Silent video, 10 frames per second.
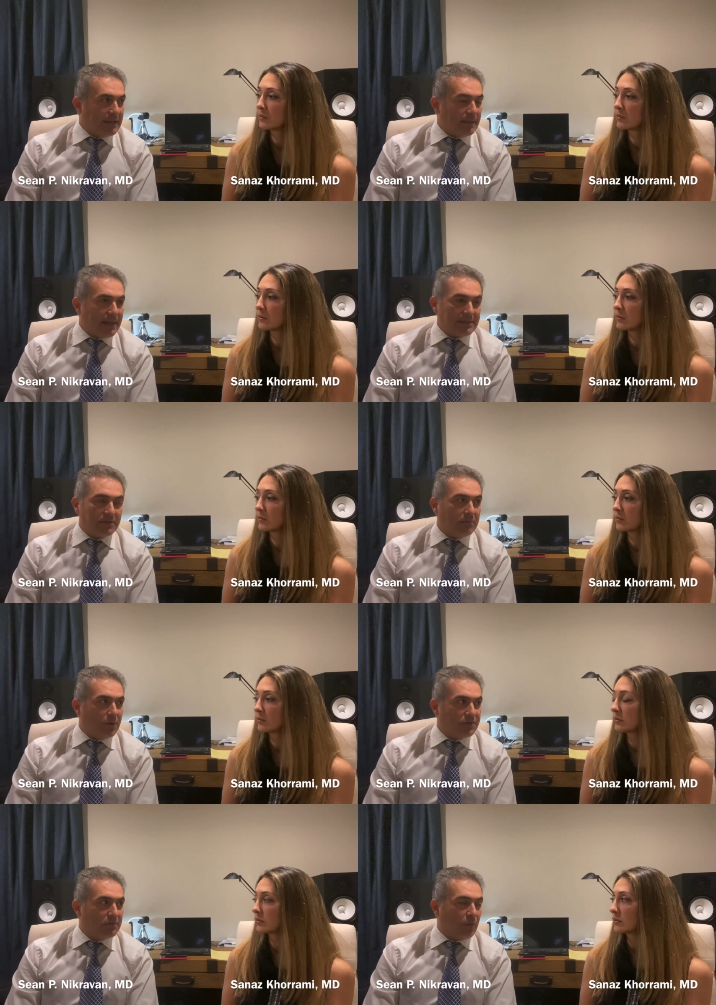Speaker 1: and that's the
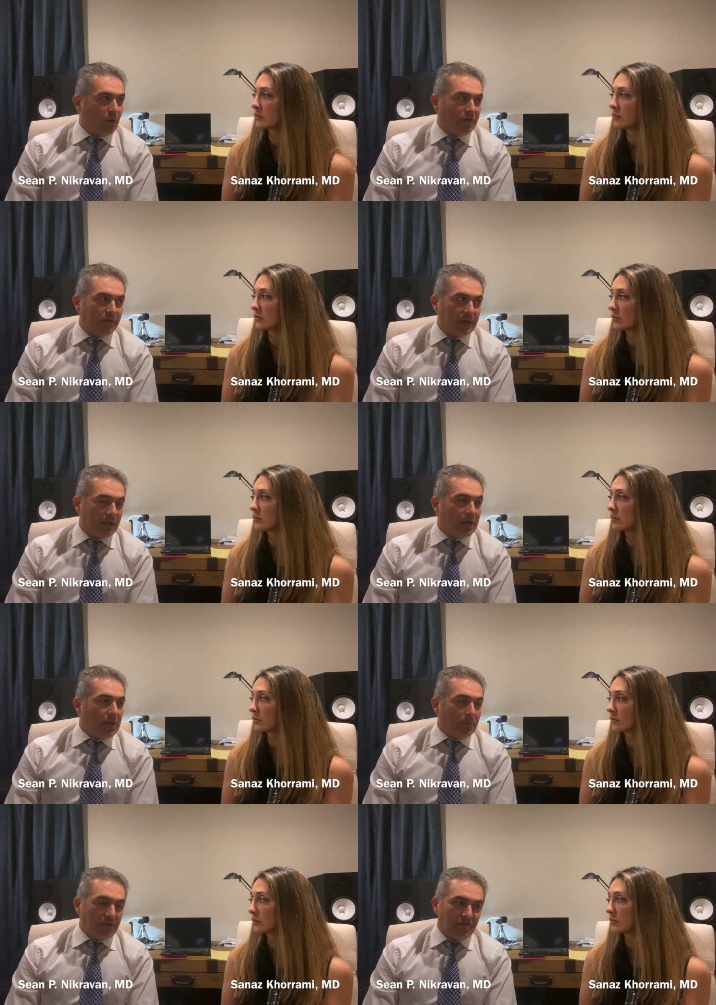most important thing.
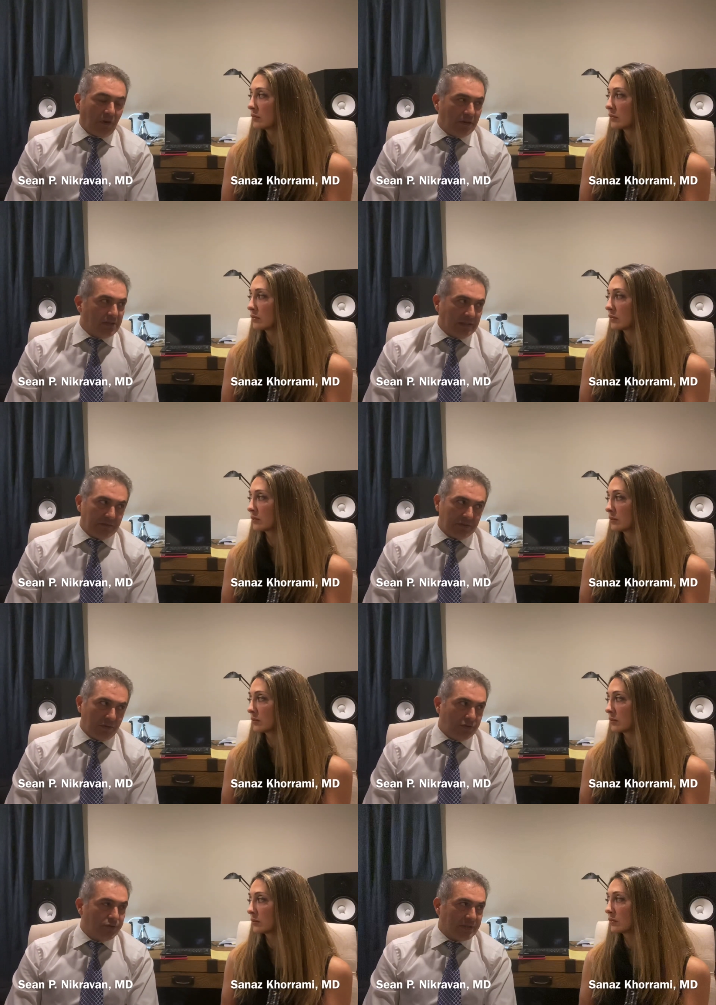But far as elective
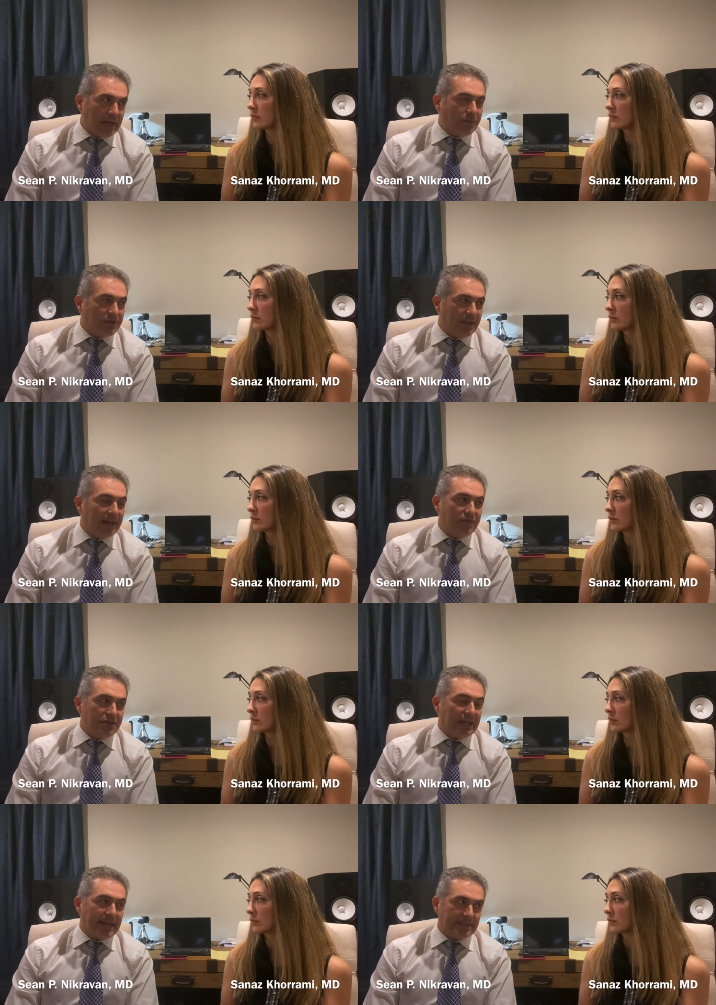surgeries, I would say everything
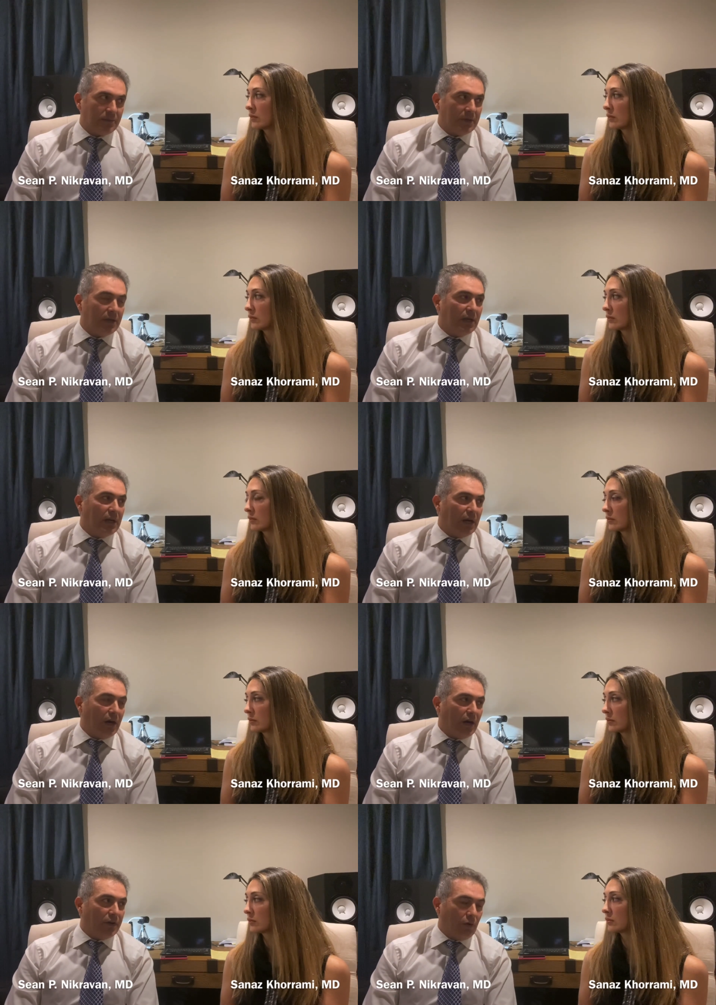has to be
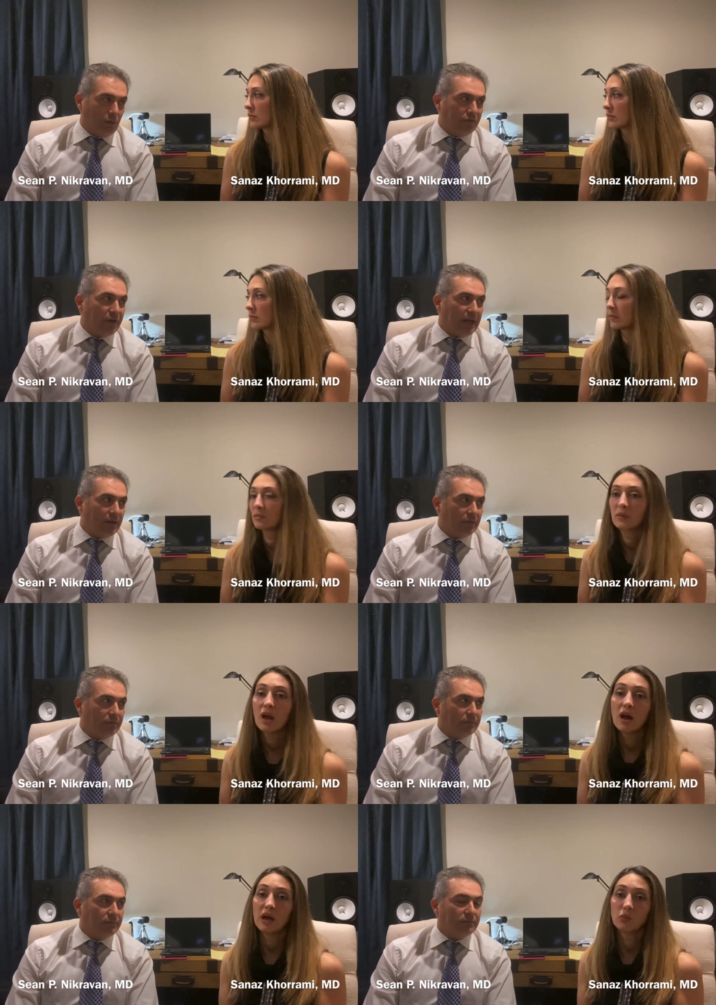on hold for now.
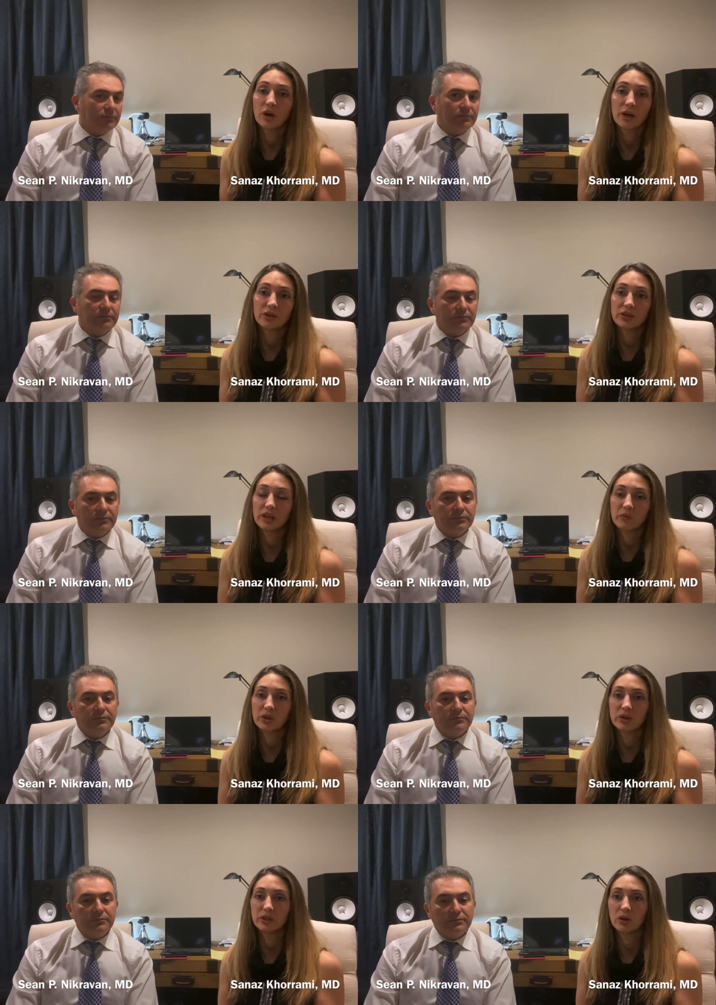
Speaker 2: And one other thing we
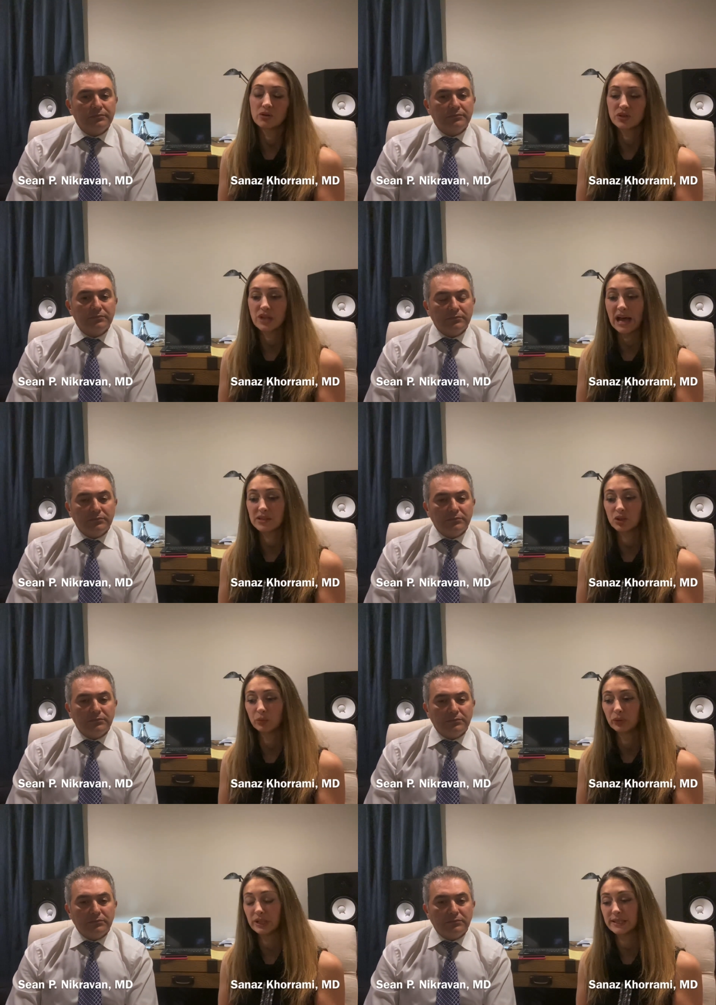could, you know, just ask you
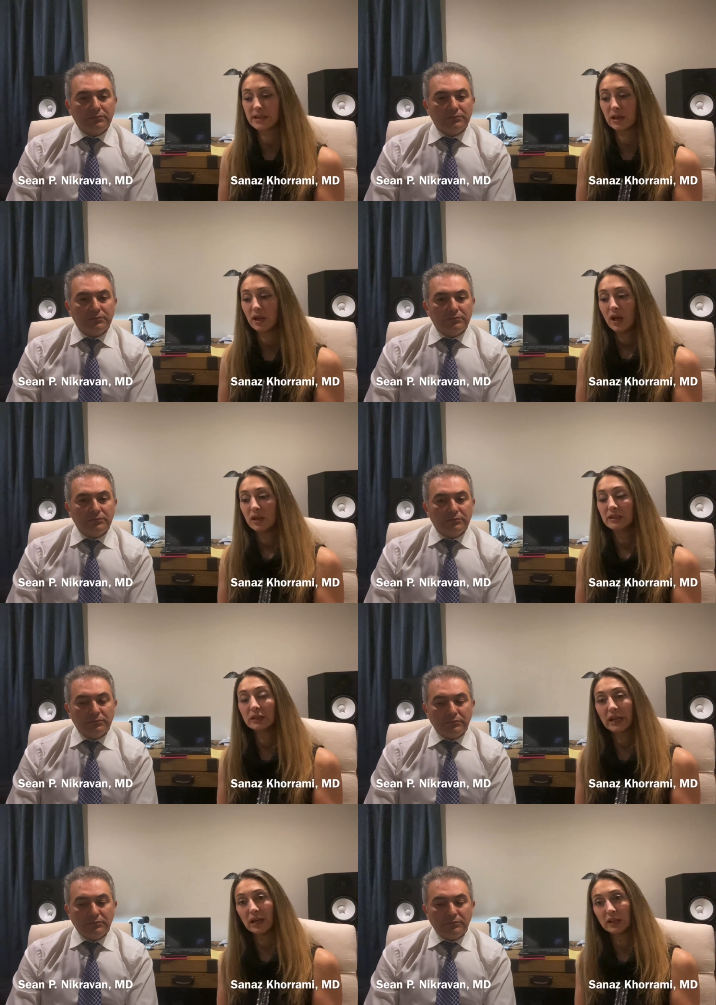please that
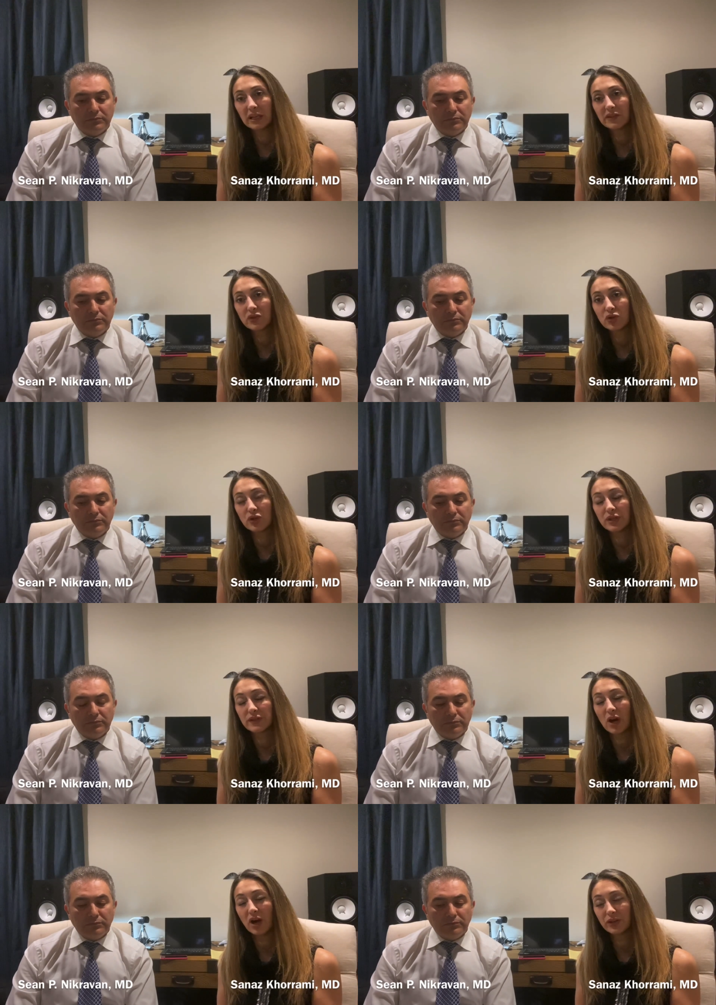delay elective surgeries.
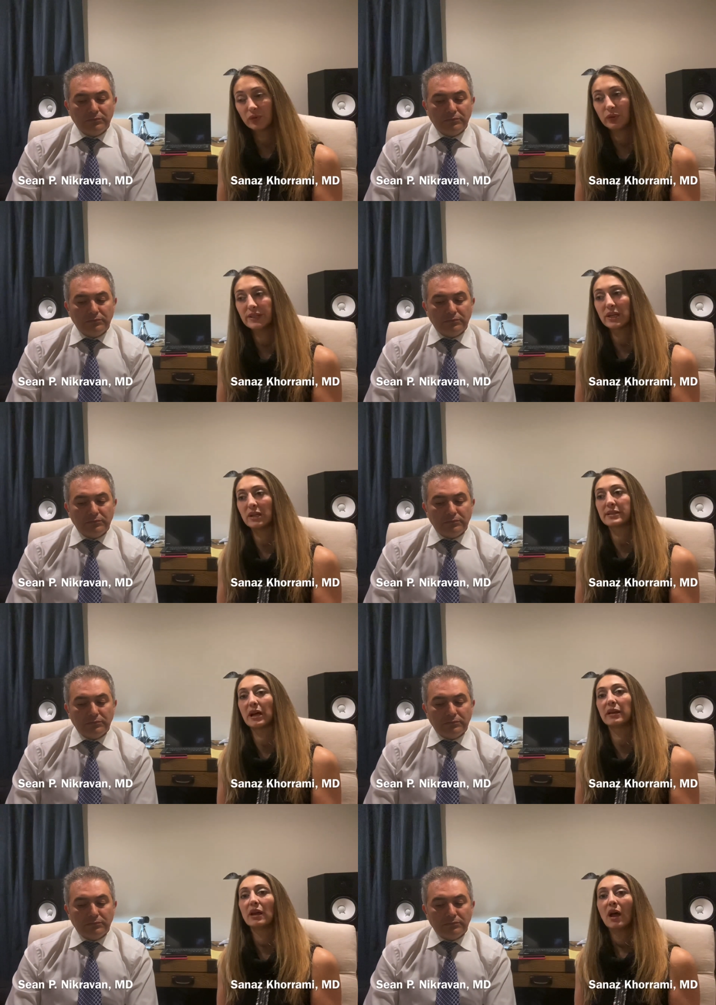The other reason is
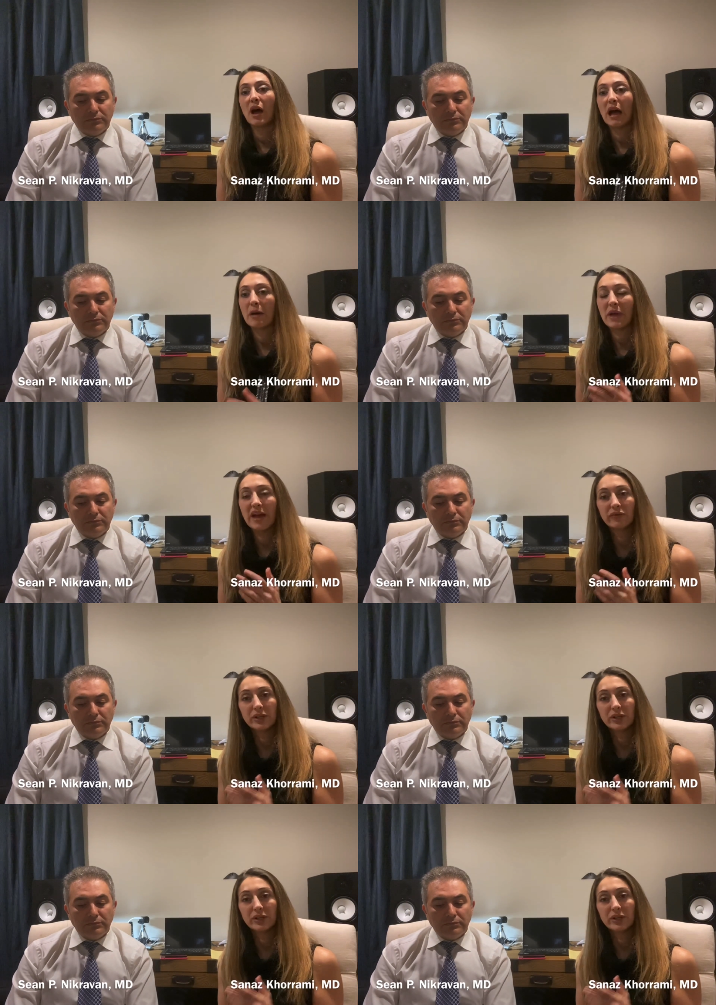that um, every